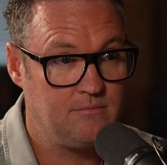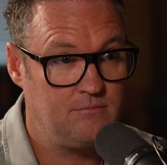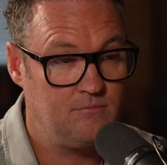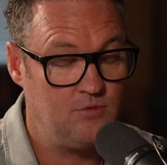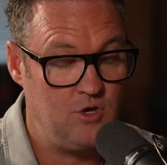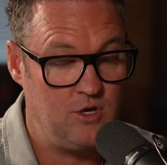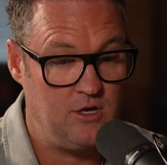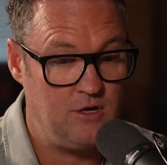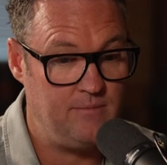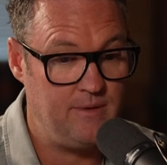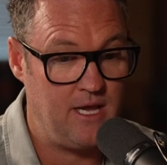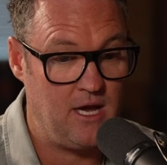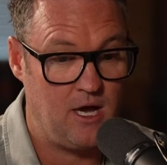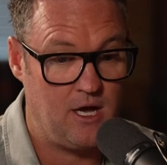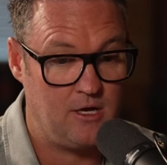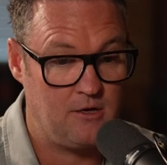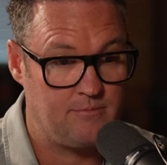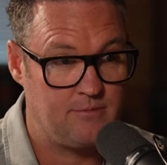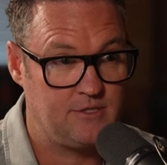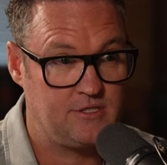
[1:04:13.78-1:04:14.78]
You need to be
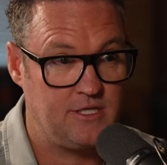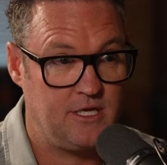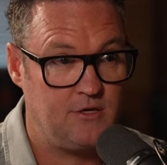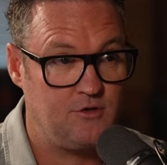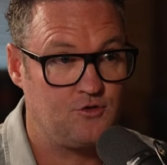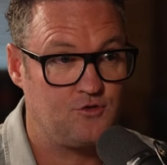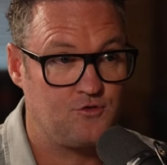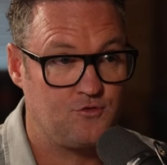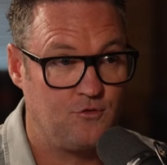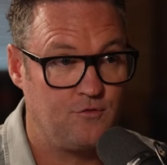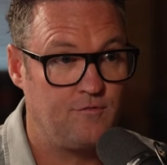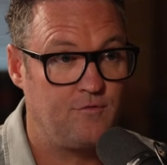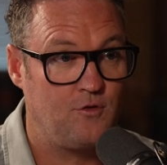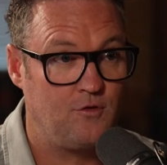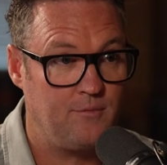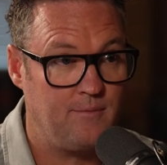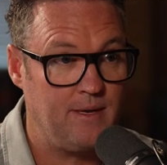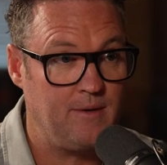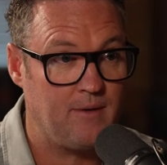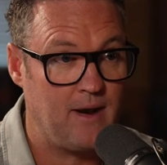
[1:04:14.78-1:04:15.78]
100% truthful
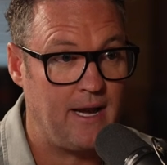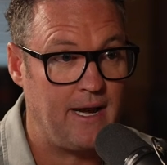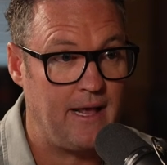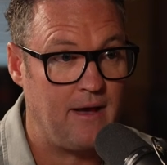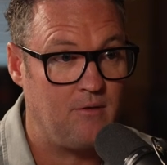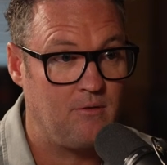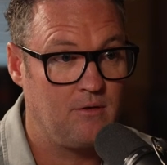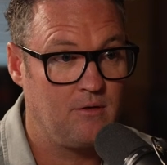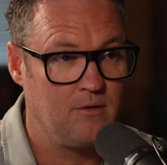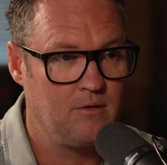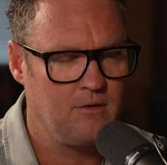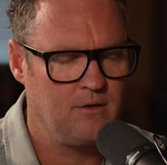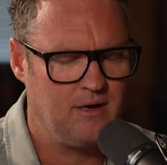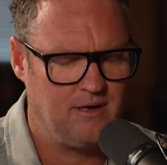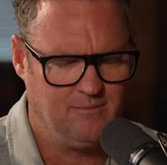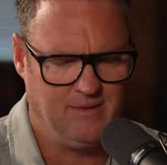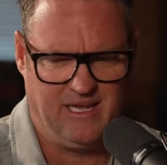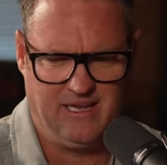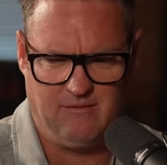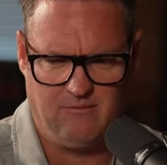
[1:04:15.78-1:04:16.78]
to me right now.
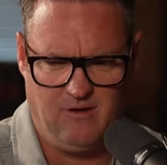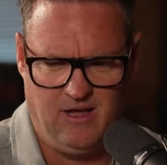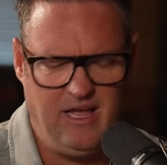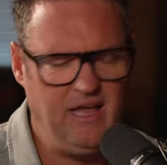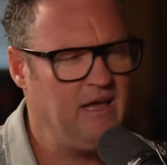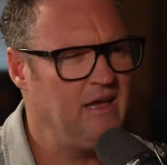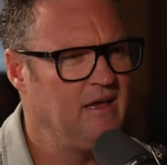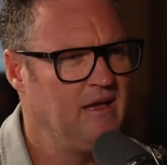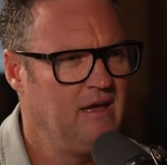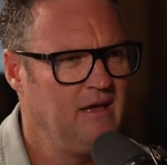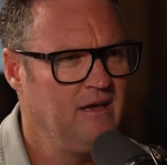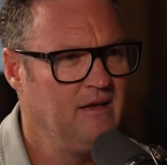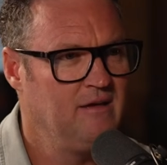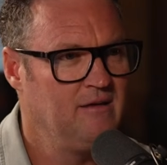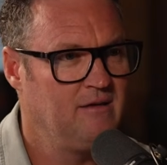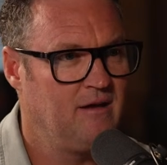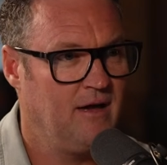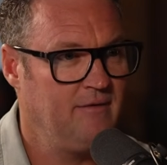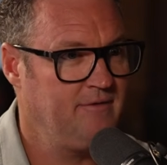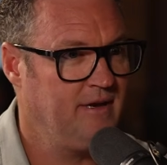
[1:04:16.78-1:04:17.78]
And I'm like, what?
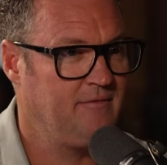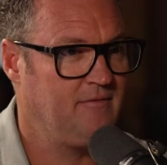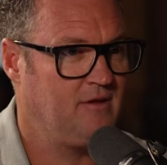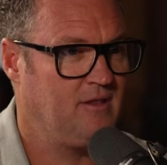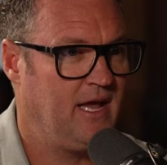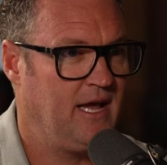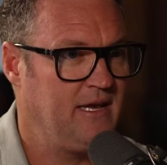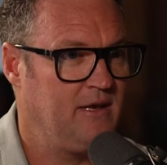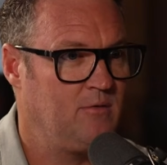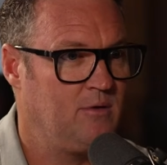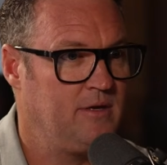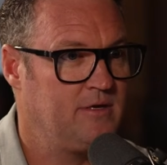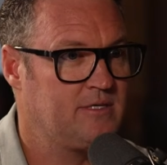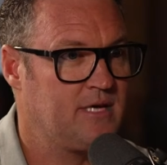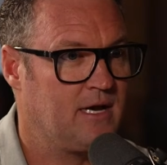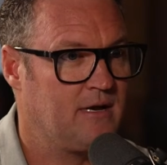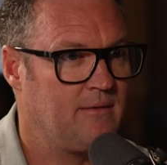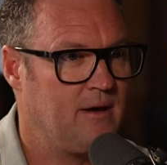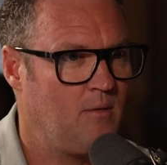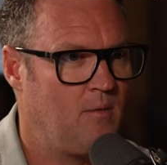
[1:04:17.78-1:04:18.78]
I've never lied to you. What are you
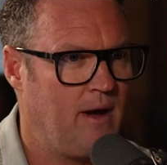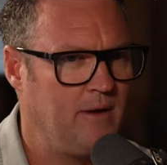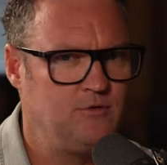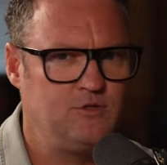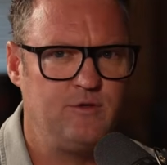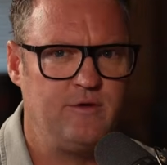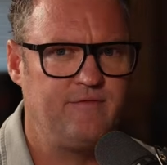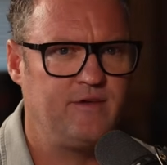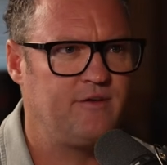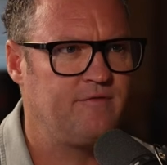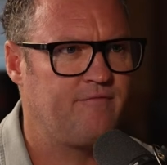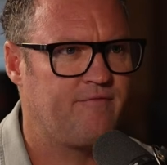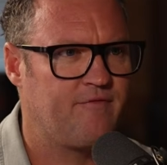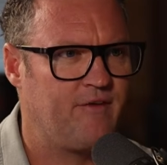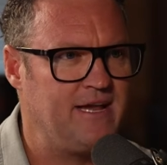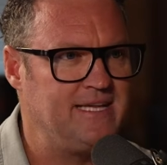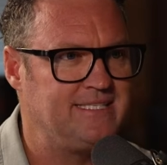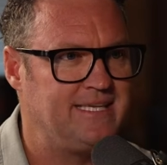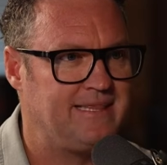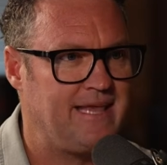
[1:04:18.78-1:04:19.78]
talking about? Why would you even
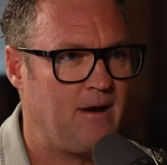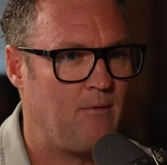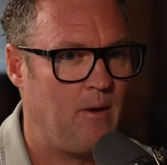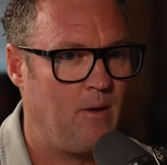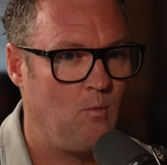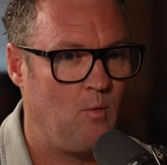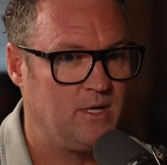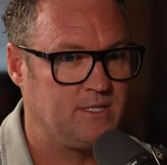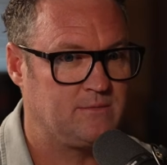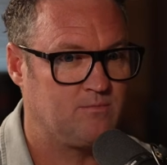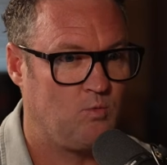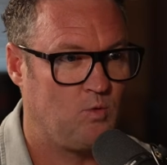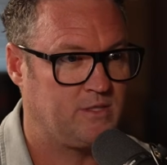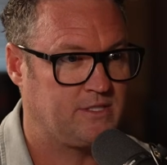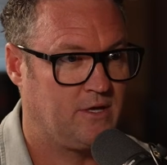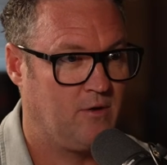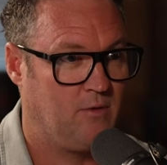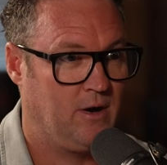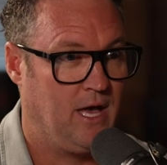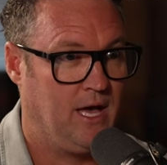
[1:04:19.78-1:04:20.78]
phrase it that way? What's
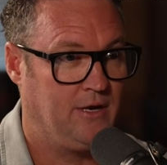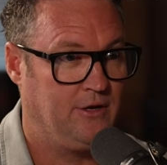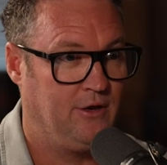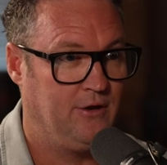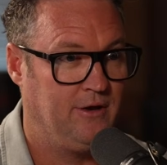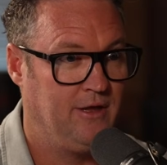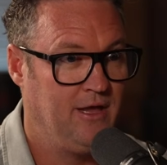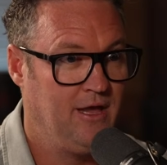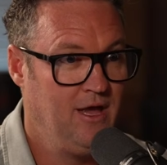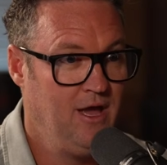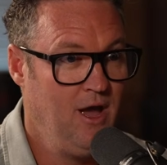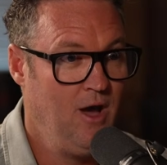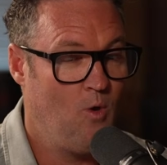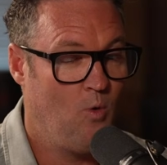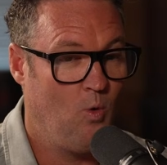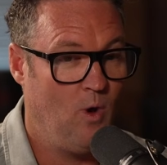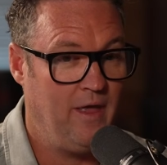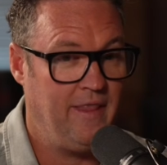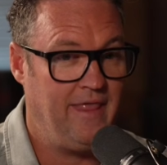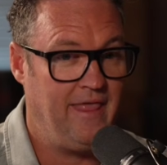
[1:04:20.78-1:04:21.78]
going on, dude?
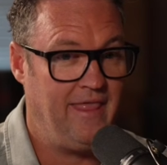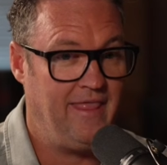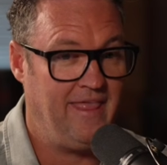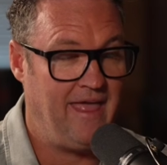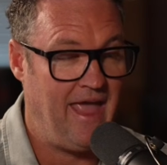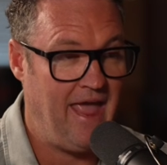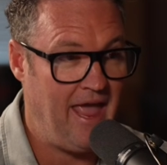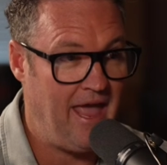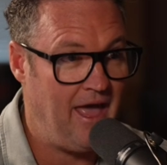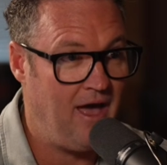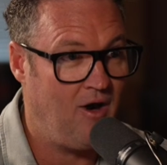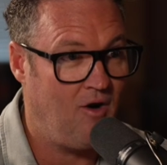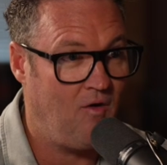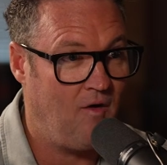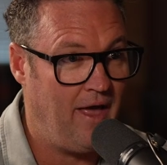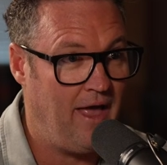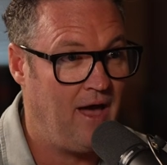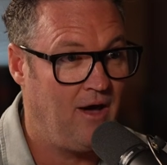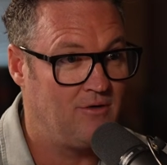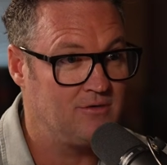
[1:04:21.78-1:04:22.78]
What the
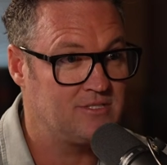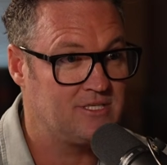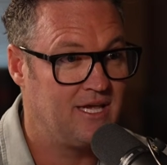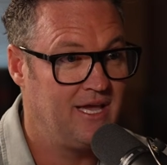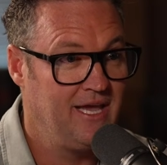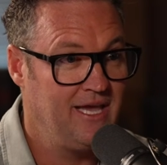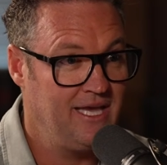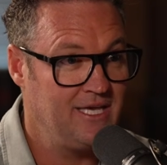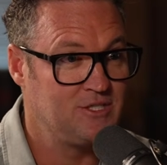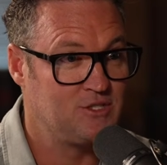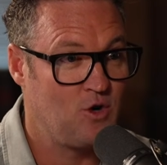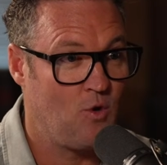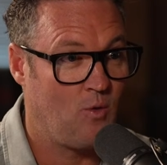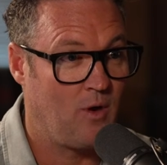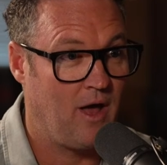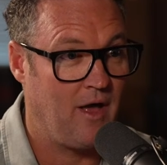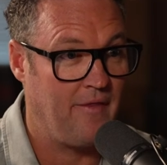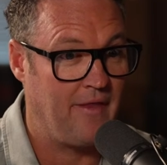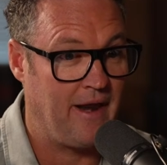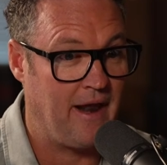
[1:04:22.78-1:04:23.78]
hell else is
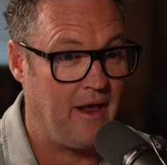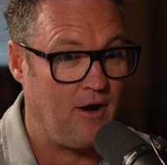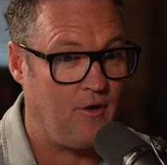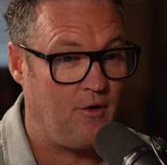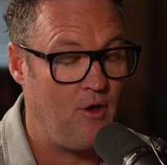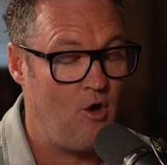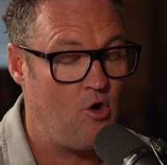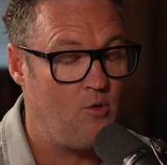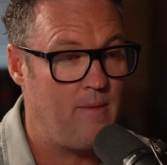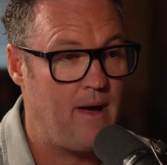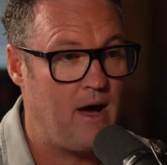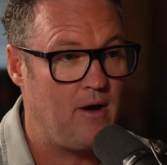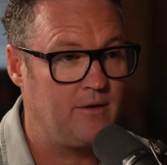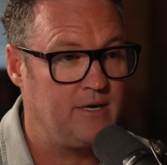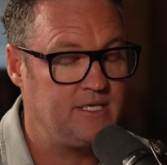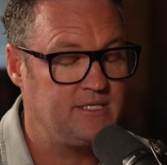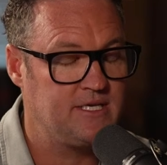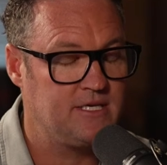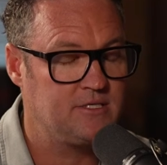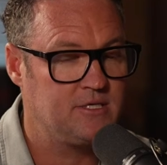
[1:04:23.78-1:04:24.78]
going on that I don't know about?
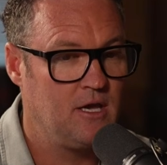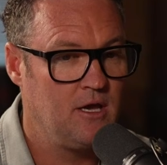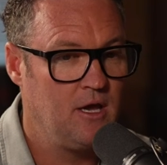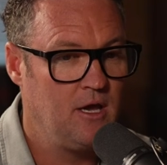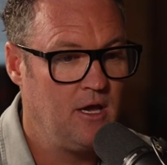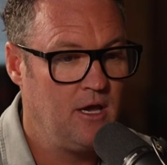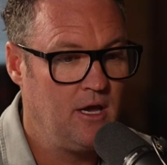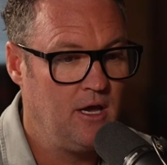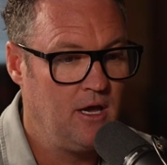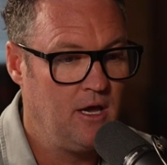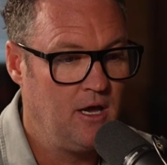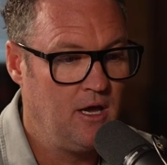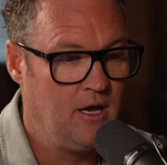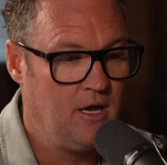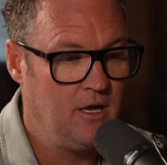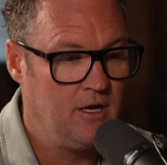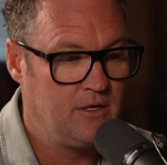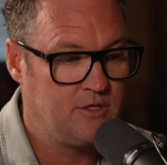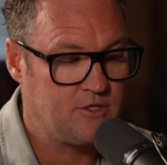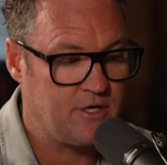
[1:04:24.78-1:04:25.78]
And he says,
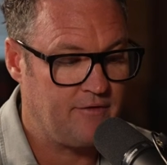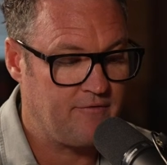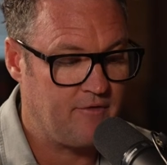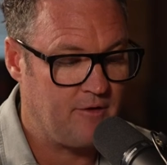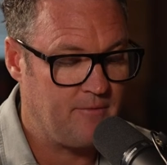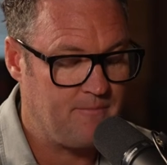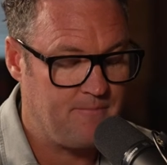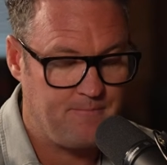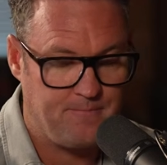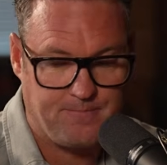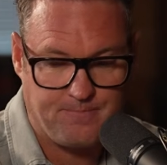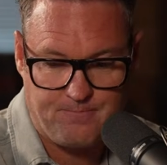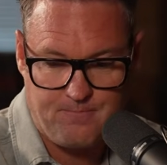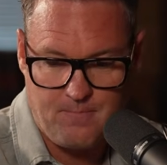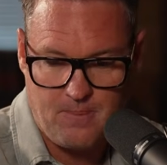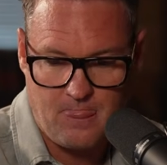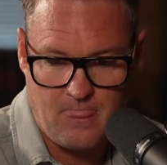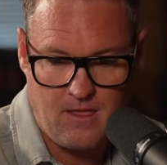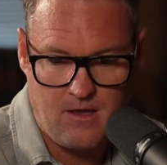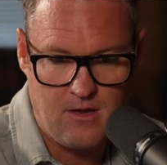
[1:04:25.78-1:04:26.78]
Trevor,
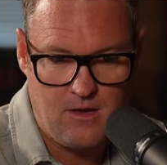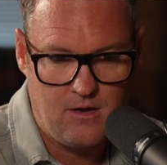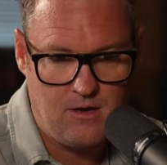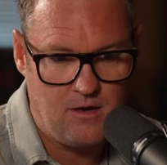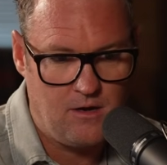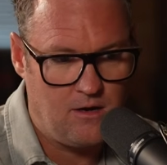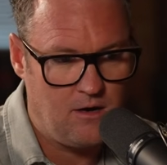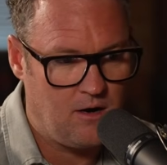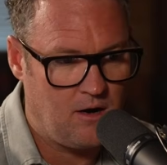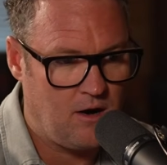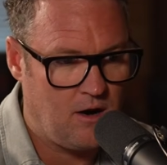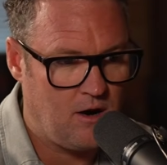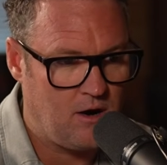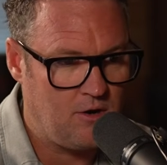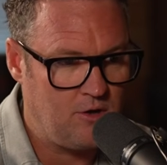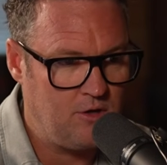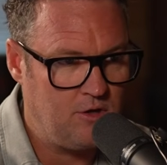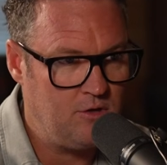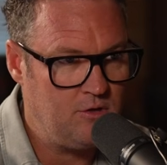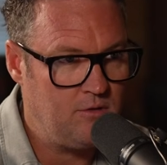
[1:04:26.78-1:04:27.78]

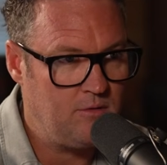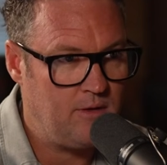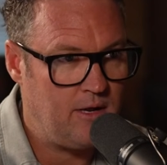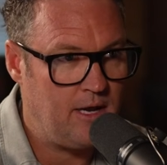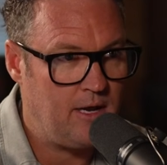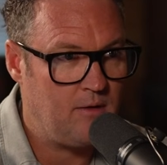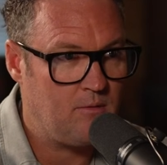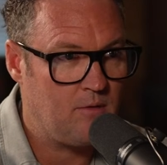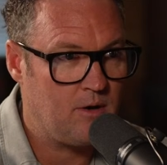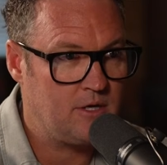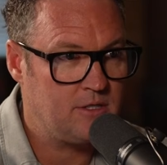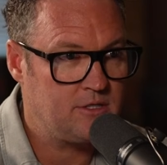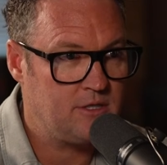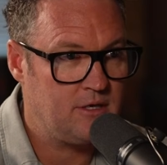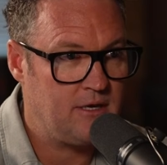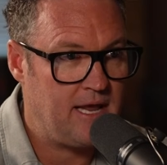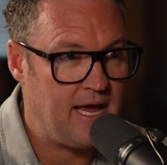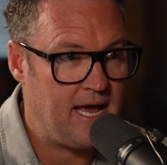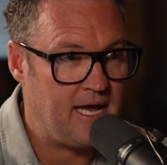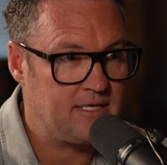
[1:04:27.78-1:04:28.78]
are you a
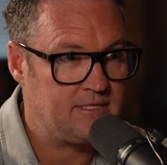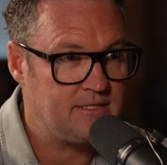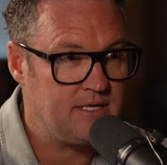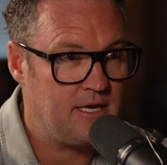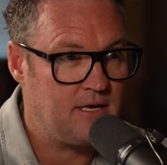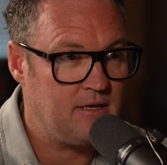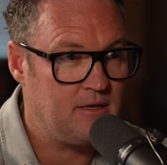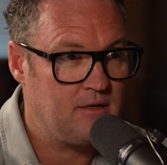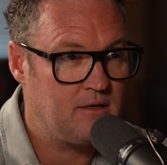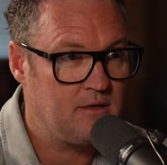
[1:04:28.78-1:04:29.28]
Russian asset?